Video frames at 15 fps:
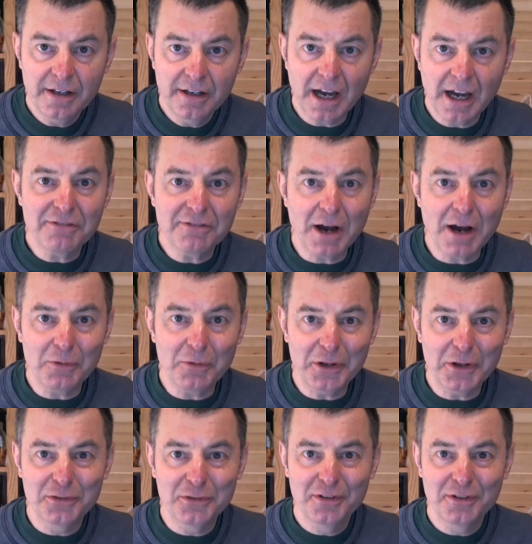I found
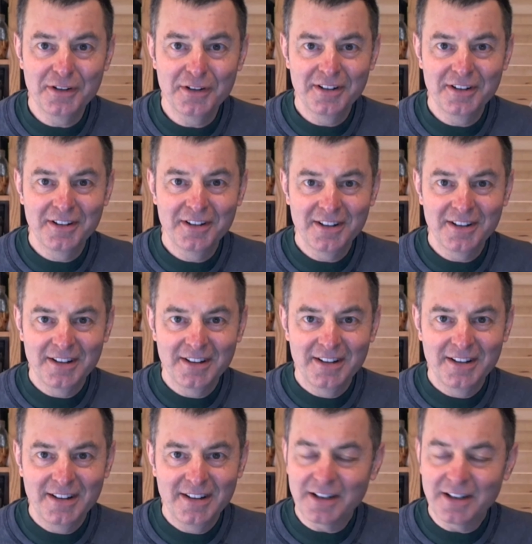this.
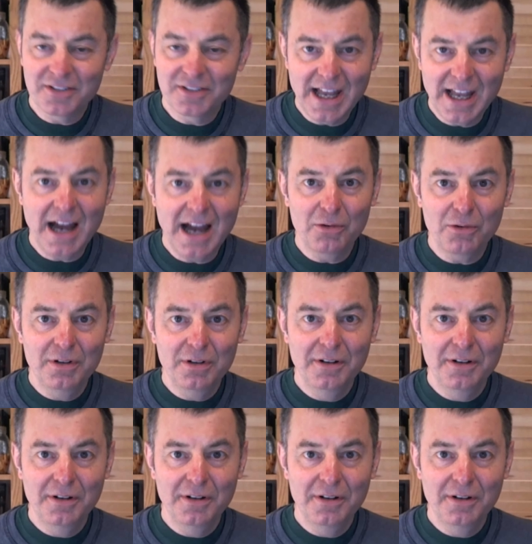Because now